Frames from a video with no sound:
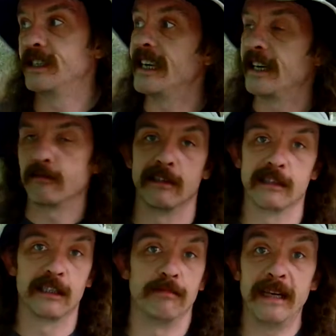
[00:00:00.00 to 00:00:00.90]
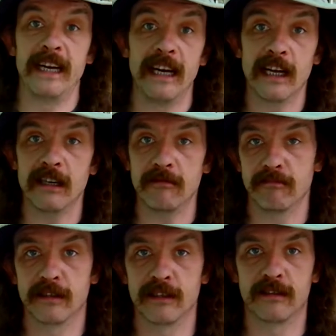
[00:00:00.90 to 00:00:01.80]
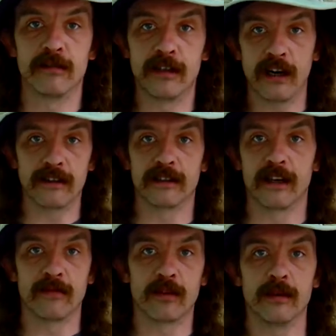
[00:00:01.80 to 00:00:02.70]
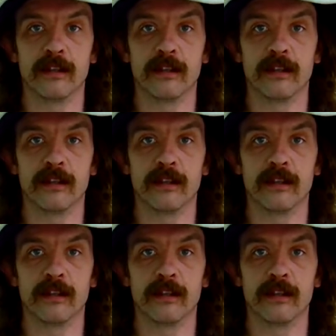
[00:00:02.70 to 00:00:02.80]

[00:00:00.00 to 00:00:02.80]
it. This is me in it. This chair is comfortable.